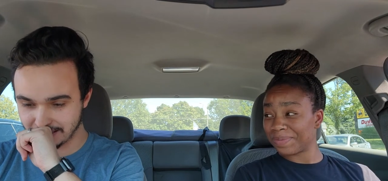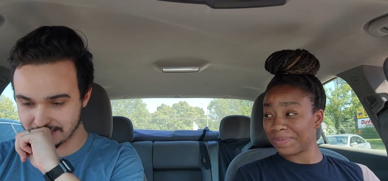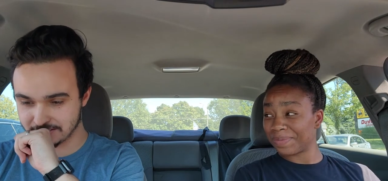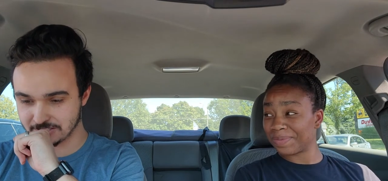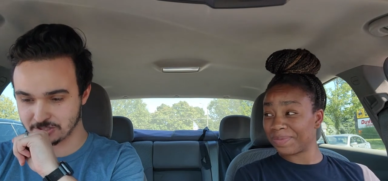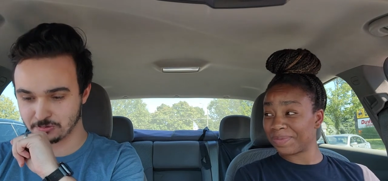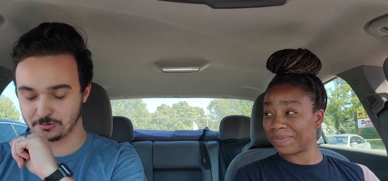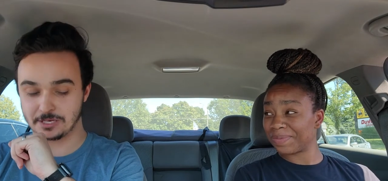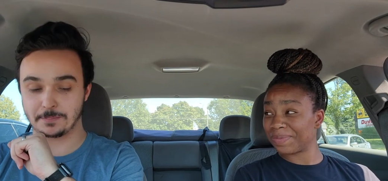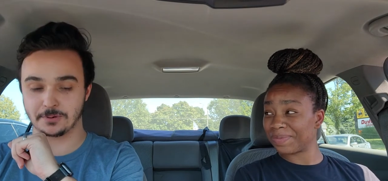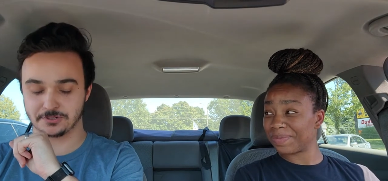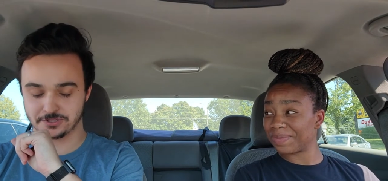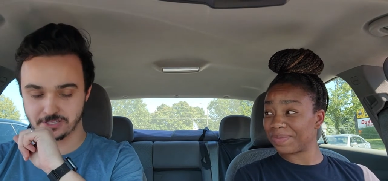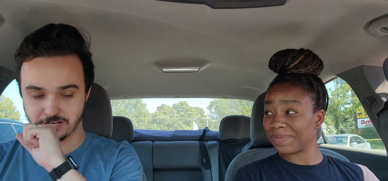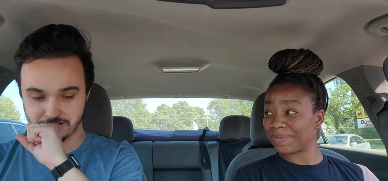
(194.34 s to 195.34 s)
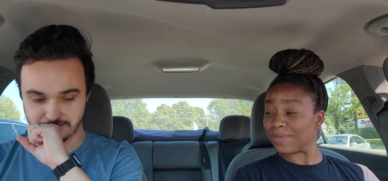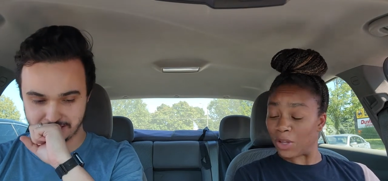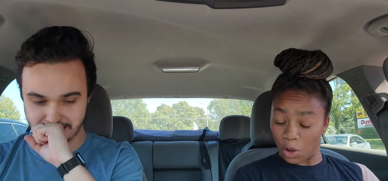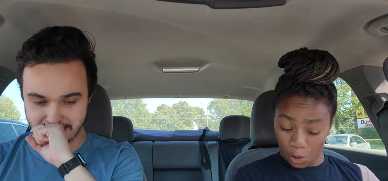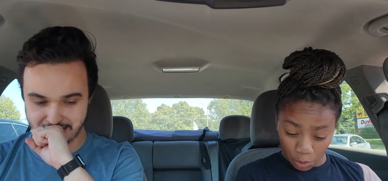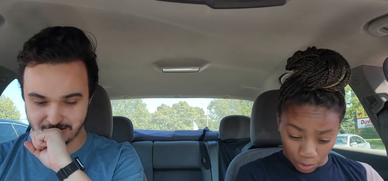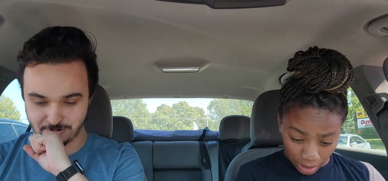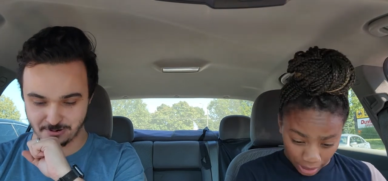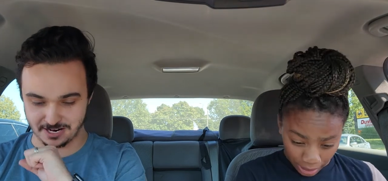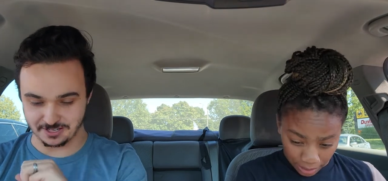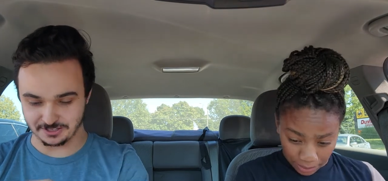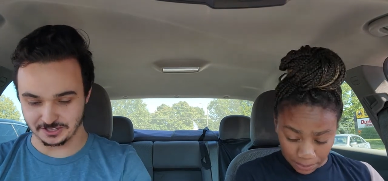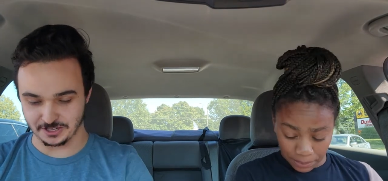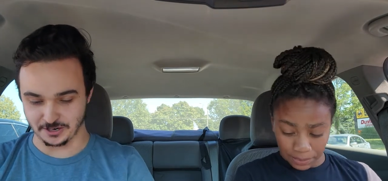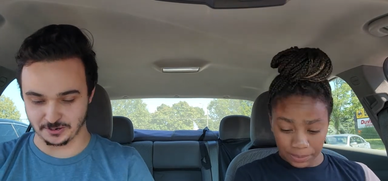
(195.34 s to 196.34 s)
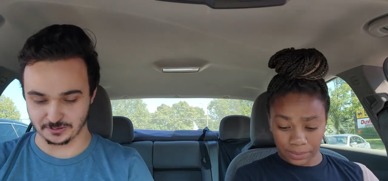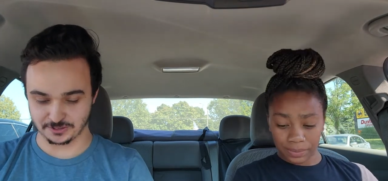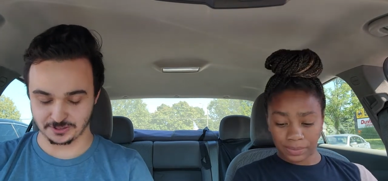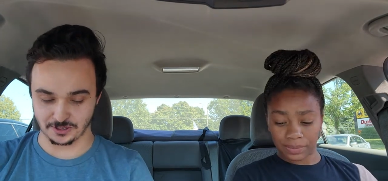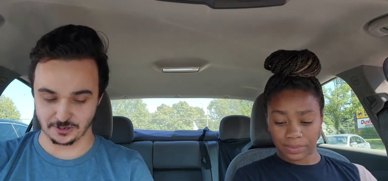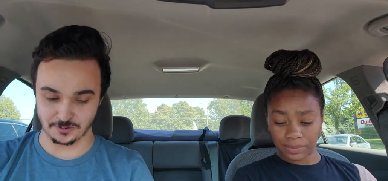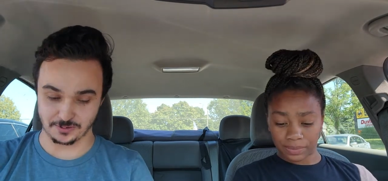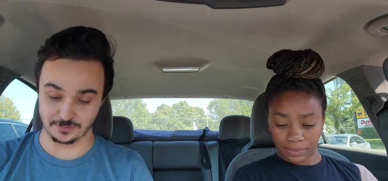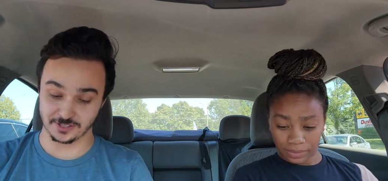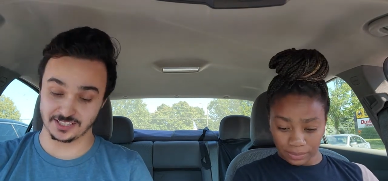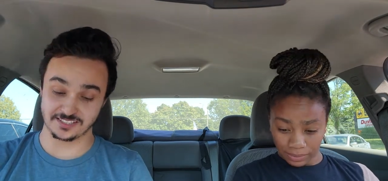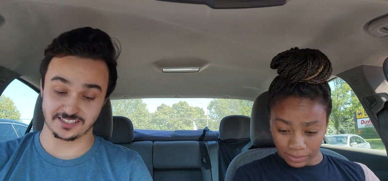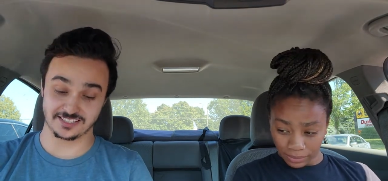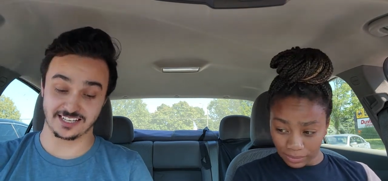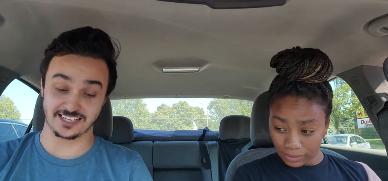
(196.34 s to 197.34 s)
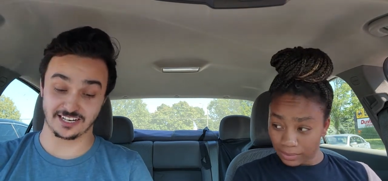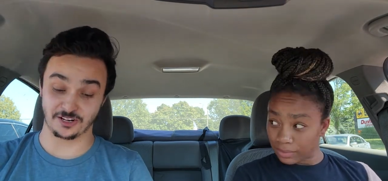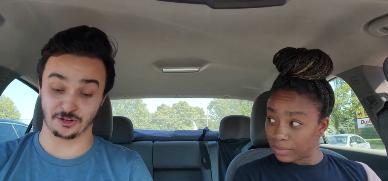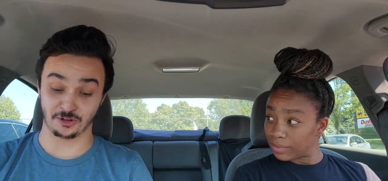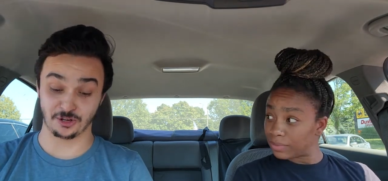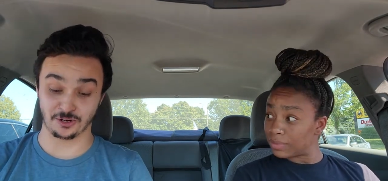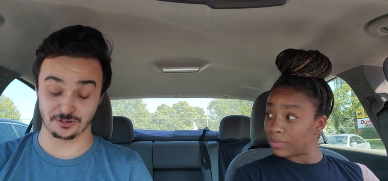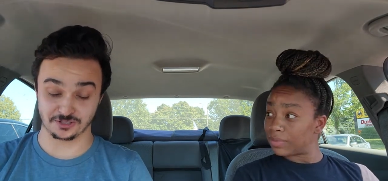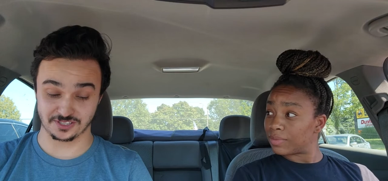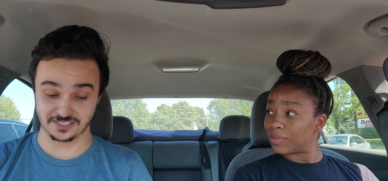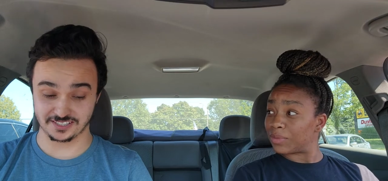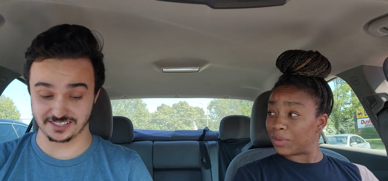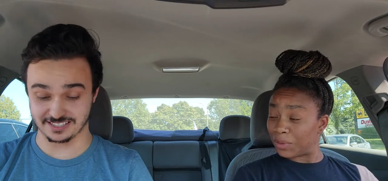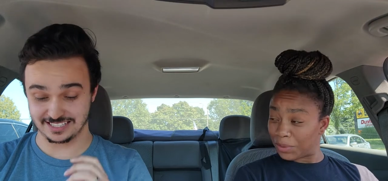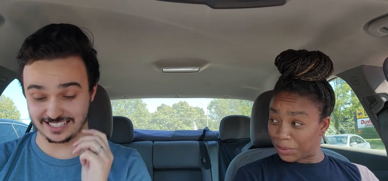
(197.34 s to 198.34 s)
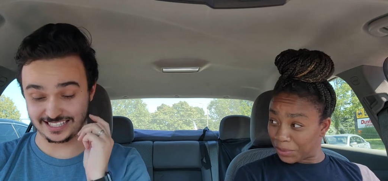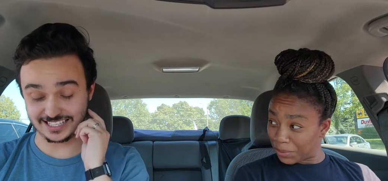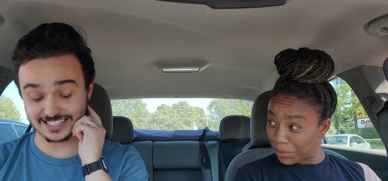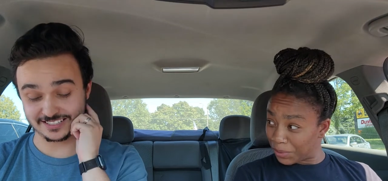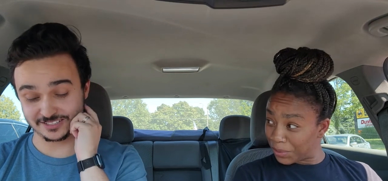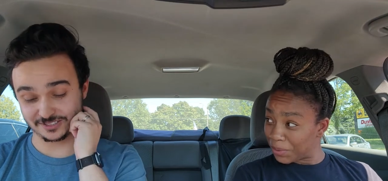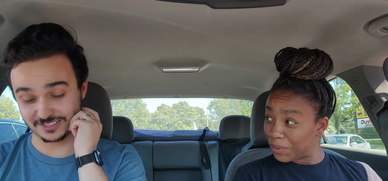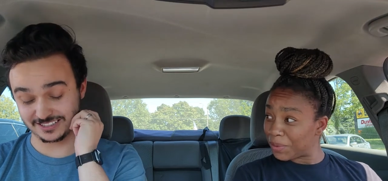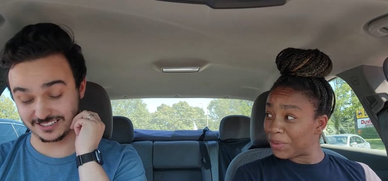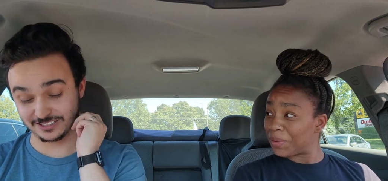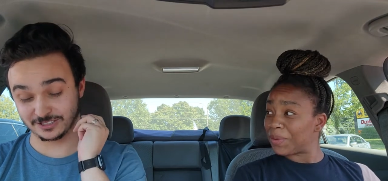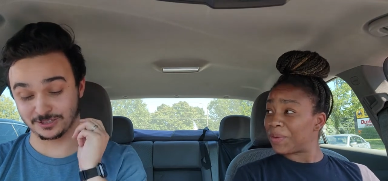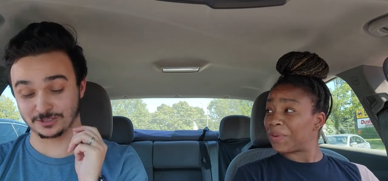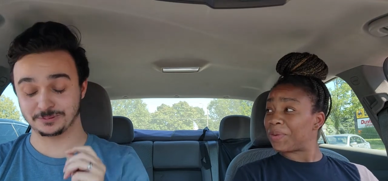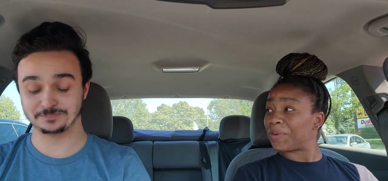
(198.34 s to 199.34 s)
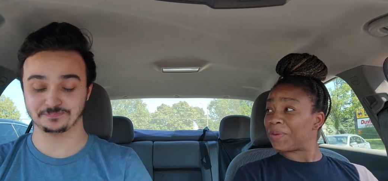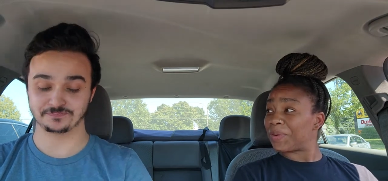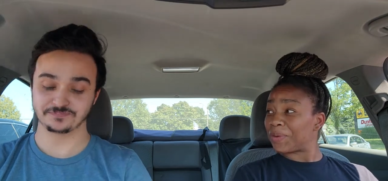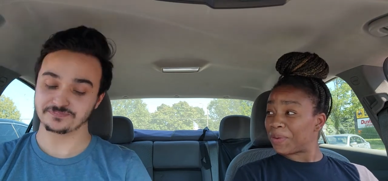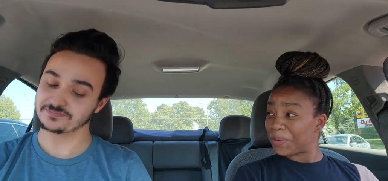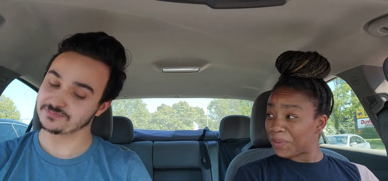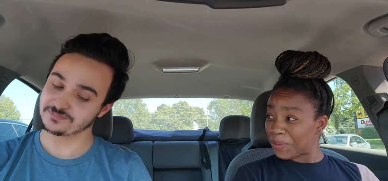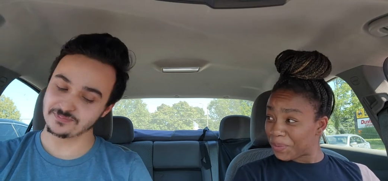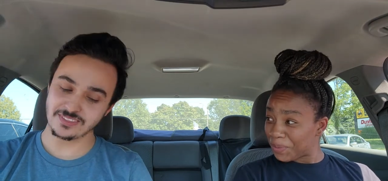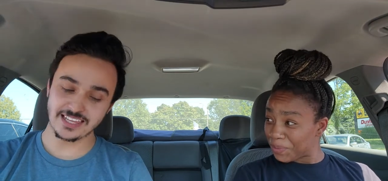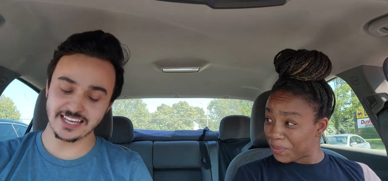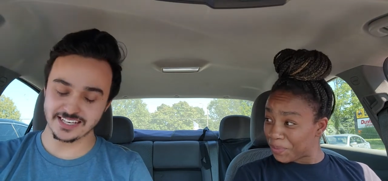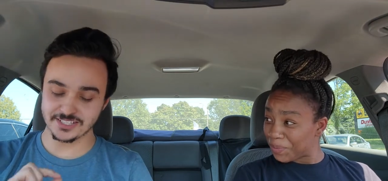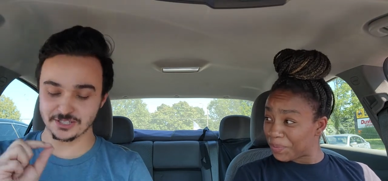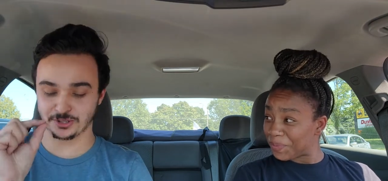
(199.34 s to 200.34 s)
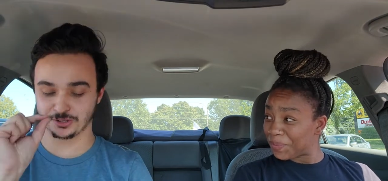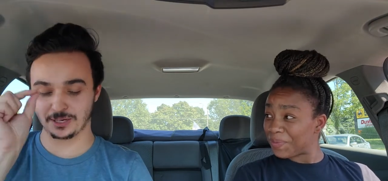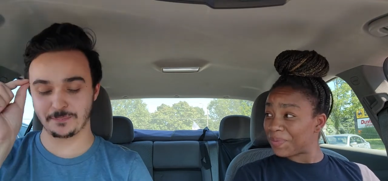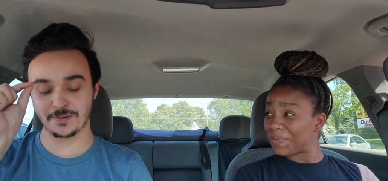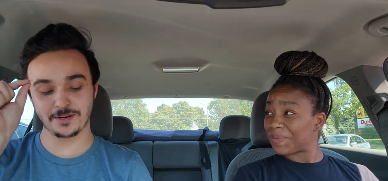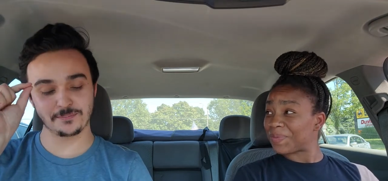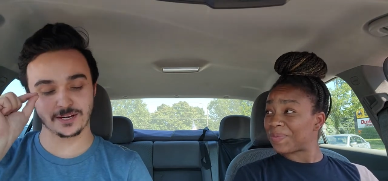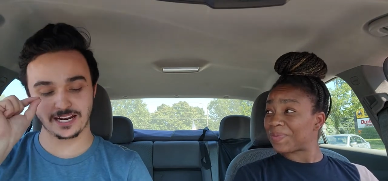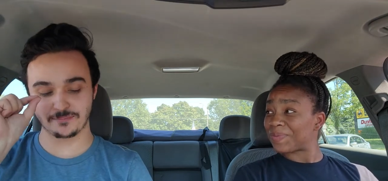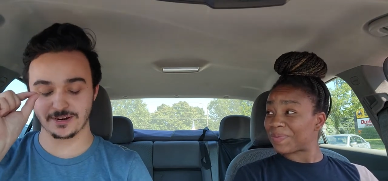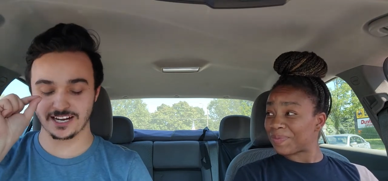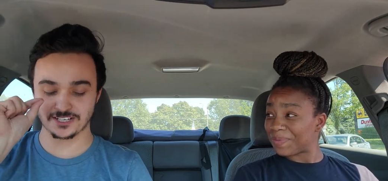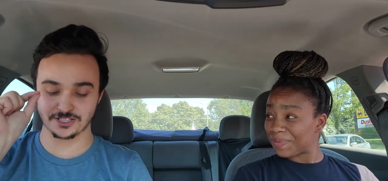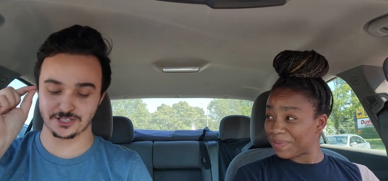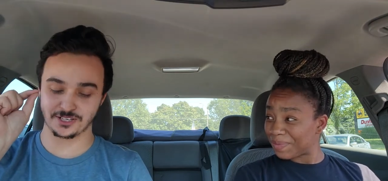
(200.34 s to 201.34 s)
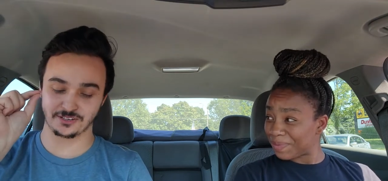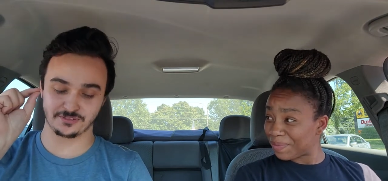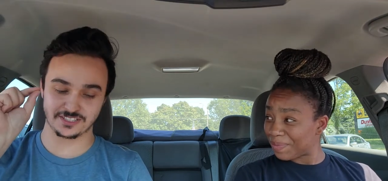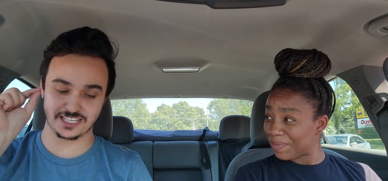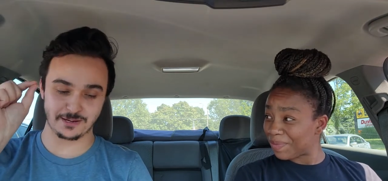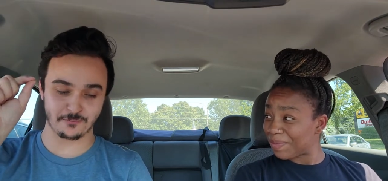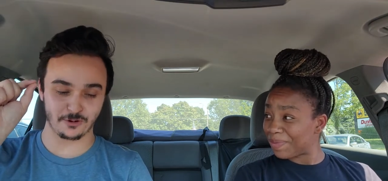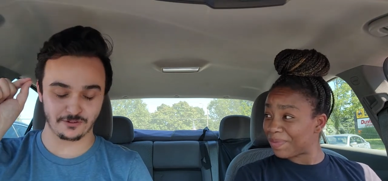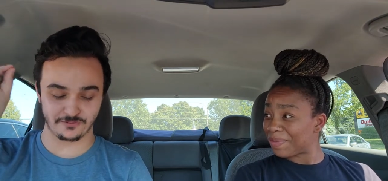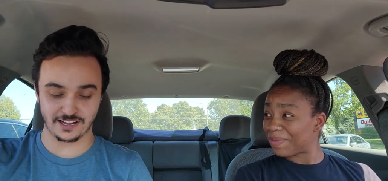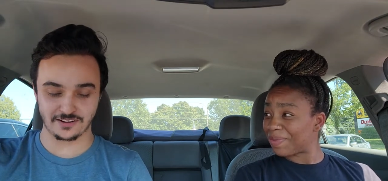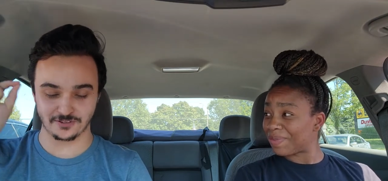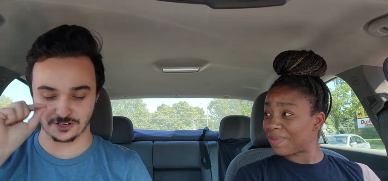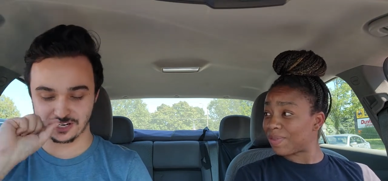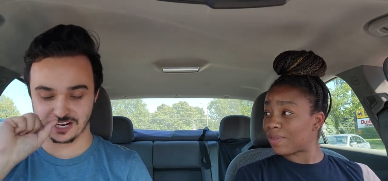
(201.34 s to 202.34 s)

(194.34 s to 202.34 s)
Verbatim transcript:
Speaker 1: is this Reaper sauce I had okay. a while ago. So, but this is getting close. This is easily. Oh, it is creeping, but I'm not sure if it's eight point five or